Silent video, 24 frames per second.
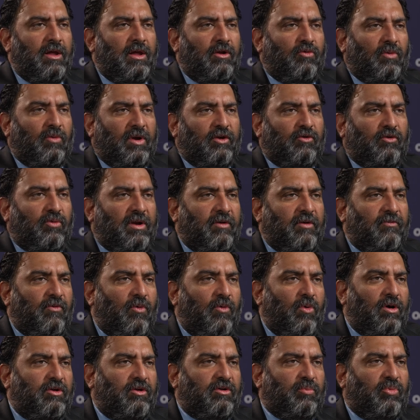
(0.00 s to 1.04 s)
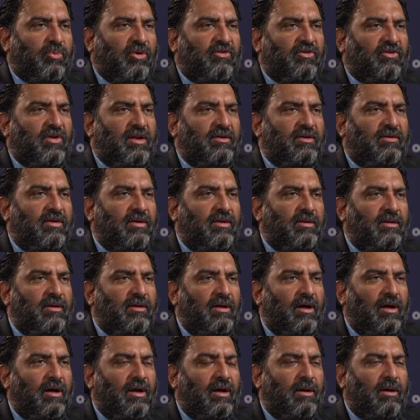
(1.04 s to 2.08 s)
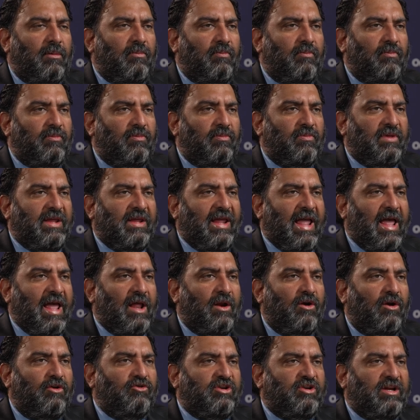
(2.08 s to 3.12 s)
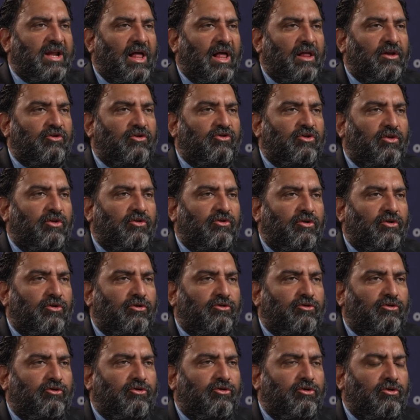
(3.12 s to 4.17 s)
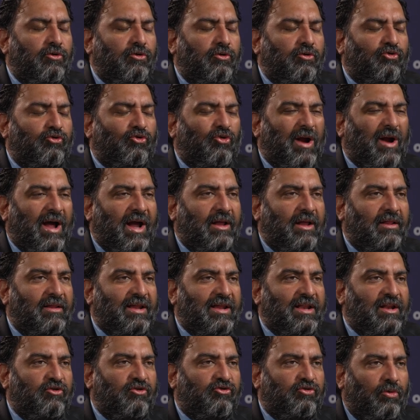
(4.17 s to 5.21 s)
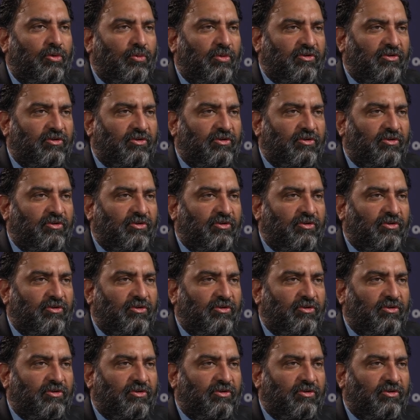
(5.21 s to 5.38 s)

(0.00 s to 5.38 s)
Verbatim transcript: 2024 to present um, the NRG LE002 trial initial